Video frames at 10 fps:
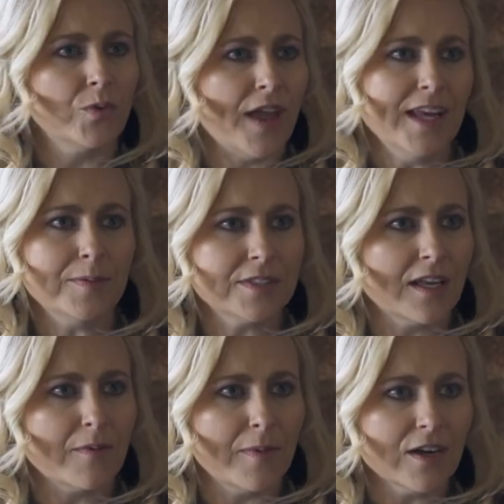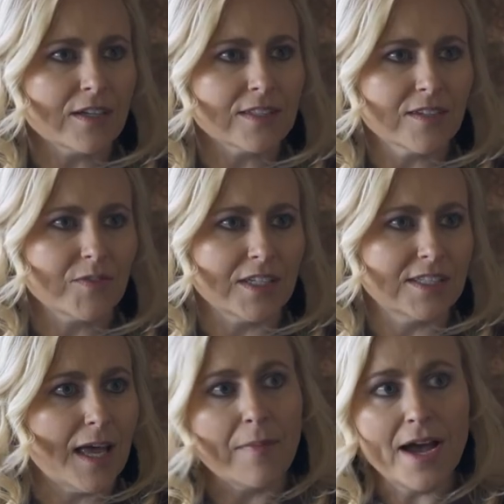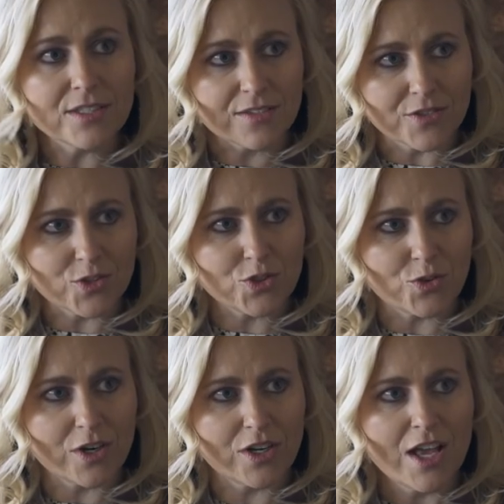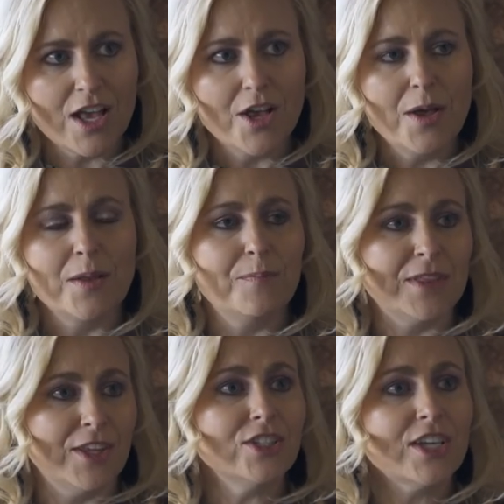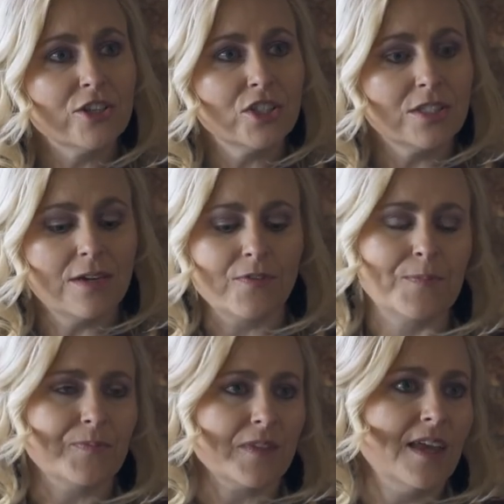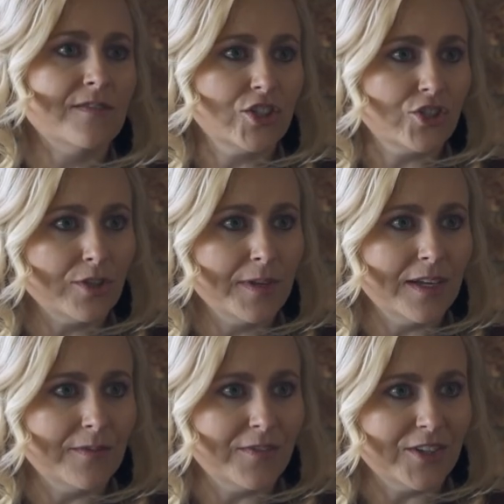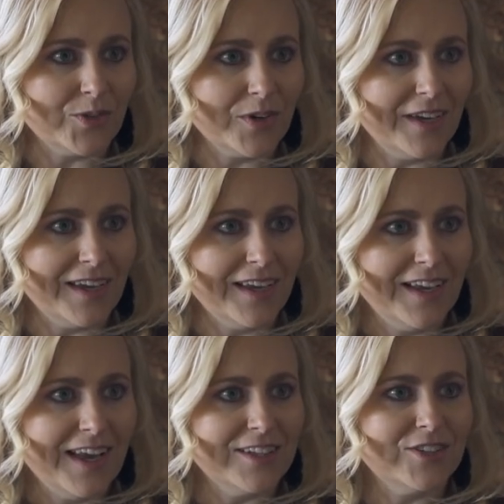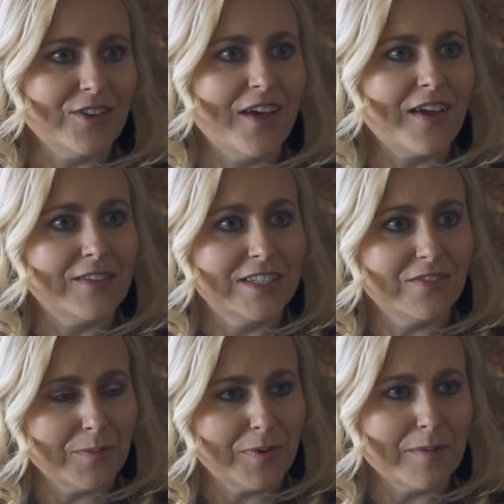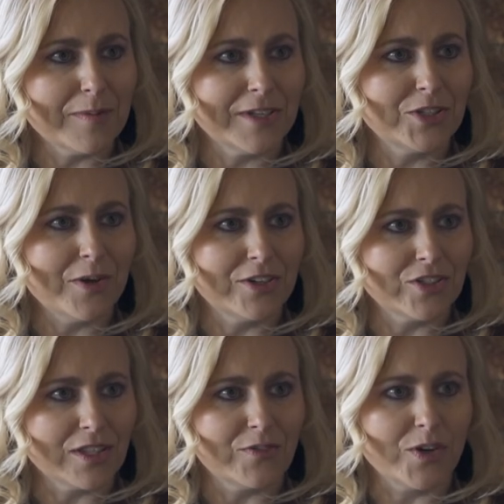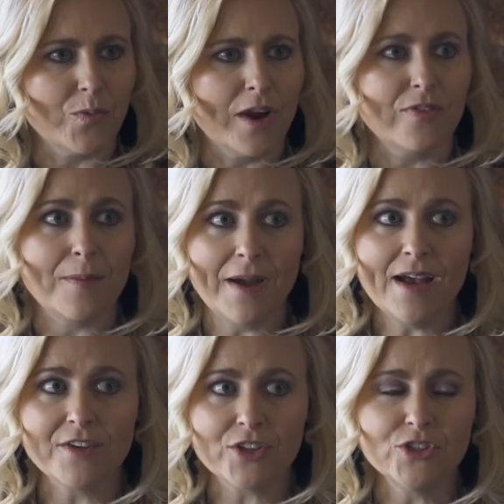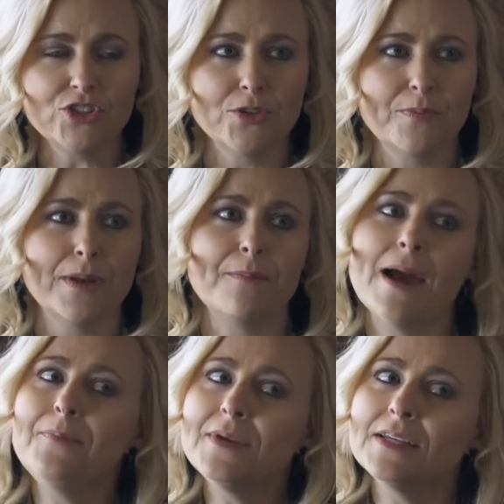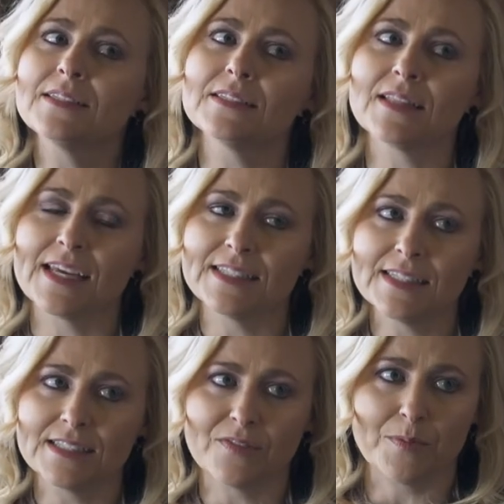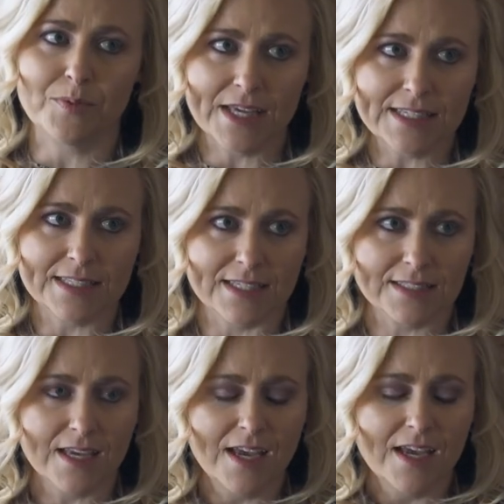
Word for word: Well, 90% of Americans live within 10 miles of those stores. Yeah. But their challenge is different. They have distributed inventory. And so now they have a different problem on two hour delivery where they might have it close to you, but it might be in like six different places.